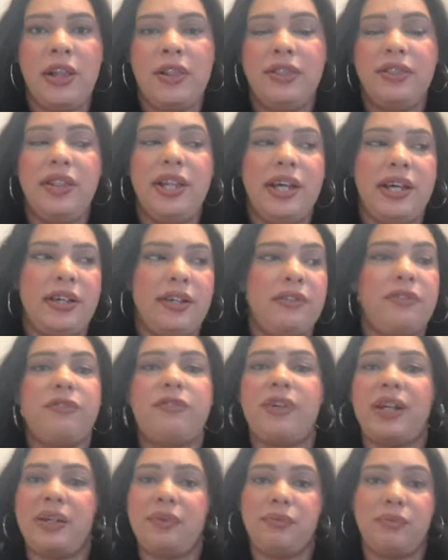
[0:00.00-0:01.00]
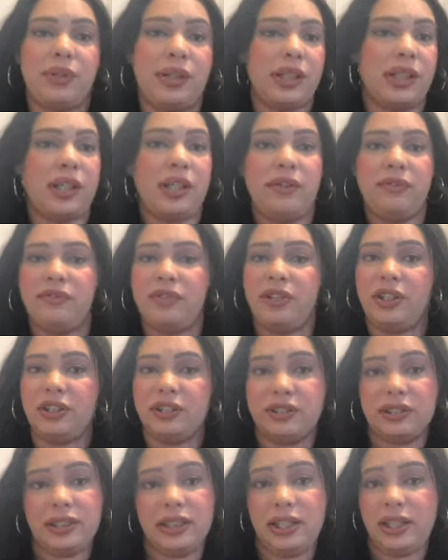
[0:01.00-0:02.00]
the framework of
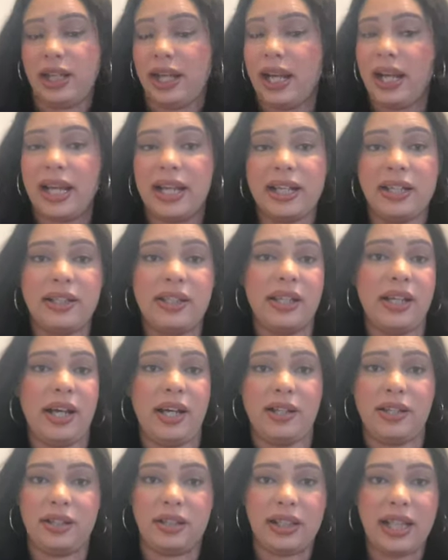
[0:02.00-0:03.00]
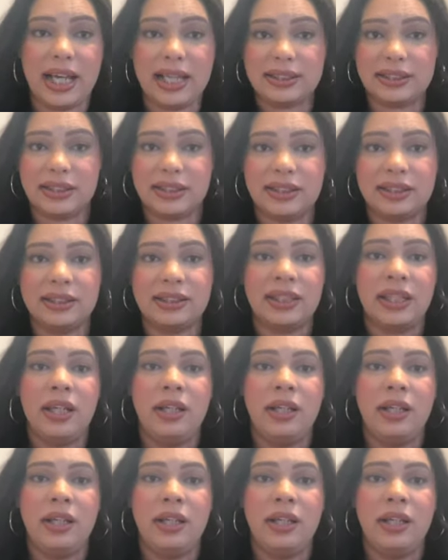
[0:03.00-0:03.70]
nursing and the other classes.